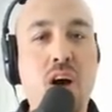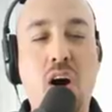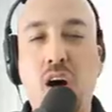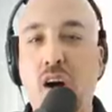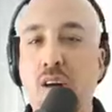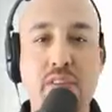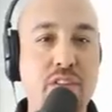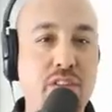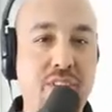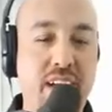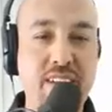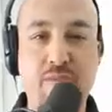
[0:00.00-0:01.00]
all those
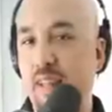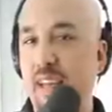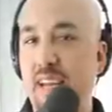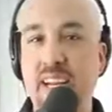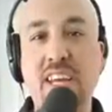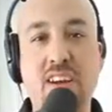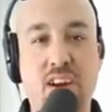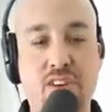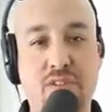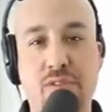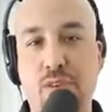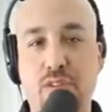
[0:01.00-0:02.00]
fights without any
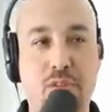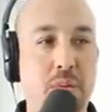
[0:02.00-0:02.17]
controversy.